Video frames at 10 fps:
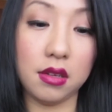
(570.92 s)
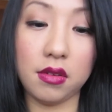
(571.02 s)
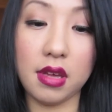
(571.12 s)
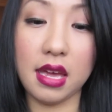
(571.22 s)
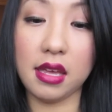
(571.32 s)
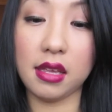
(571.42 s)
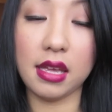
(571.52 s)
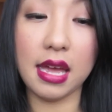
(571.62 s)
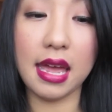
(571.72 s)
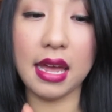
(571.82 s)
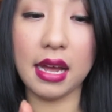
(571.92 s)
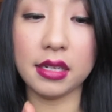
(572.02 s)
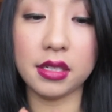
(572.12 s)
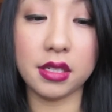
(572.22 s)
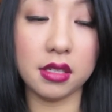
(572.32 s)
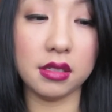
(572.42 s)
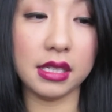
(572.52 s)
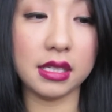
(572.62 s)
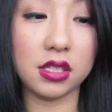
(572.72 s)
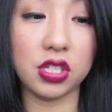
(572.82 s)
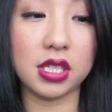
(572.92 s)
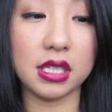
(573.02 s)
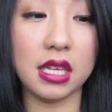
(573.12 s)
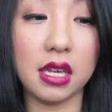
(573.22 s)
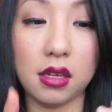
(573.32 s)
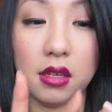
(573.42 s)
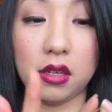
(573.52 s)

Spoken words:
Okay, and let's just see.